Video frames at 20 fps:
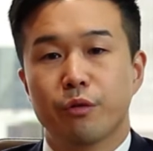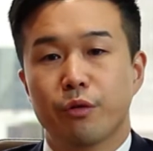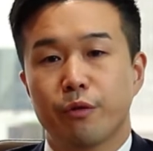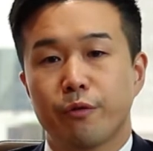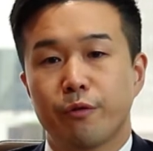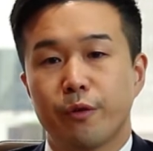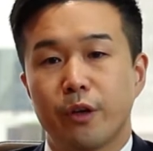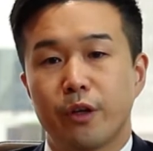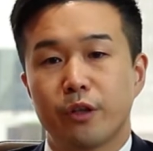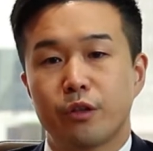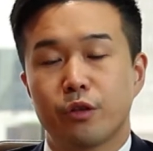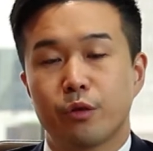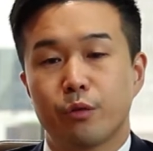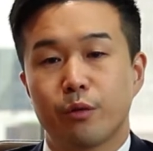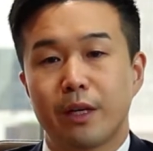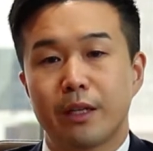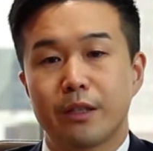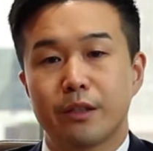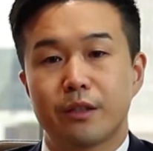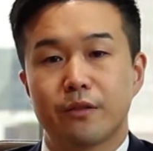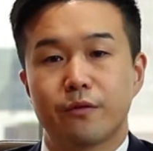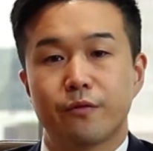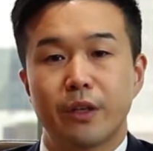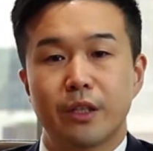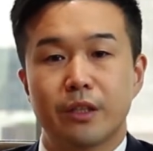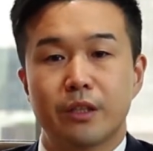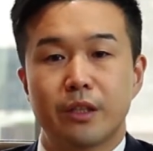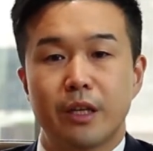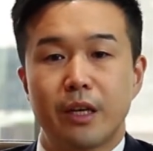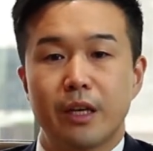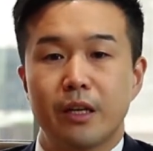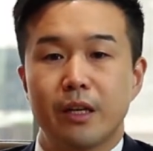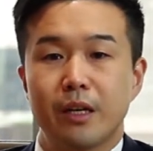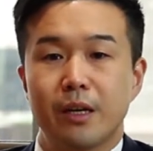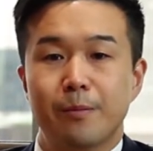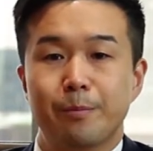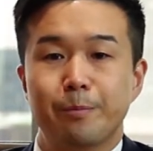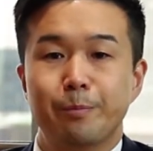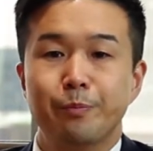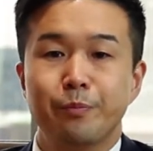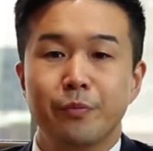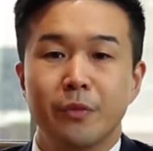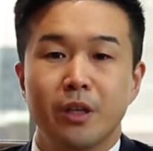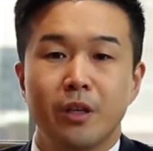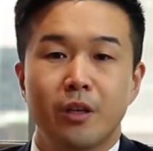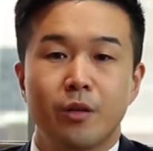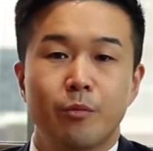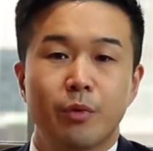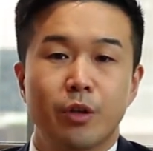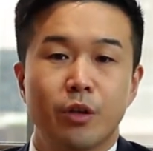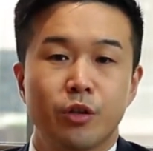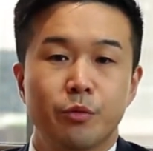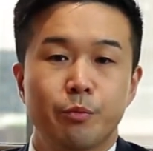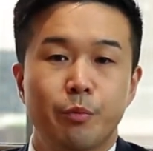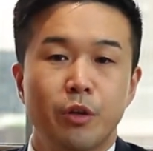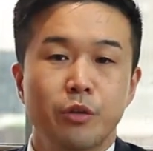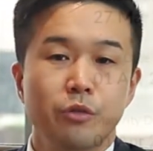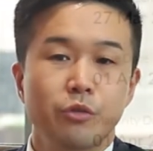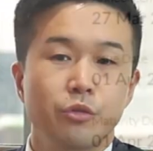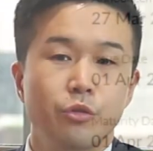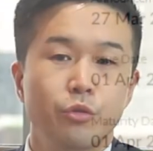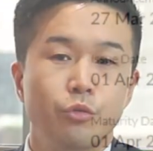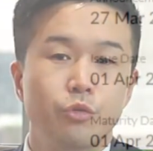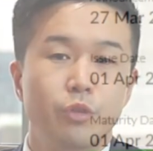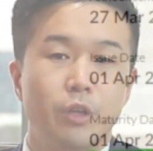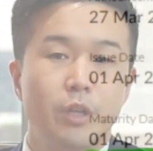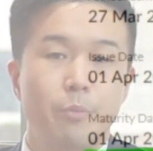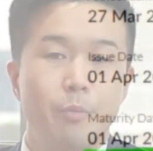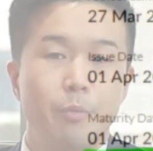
referred to as fixed income because bonds usually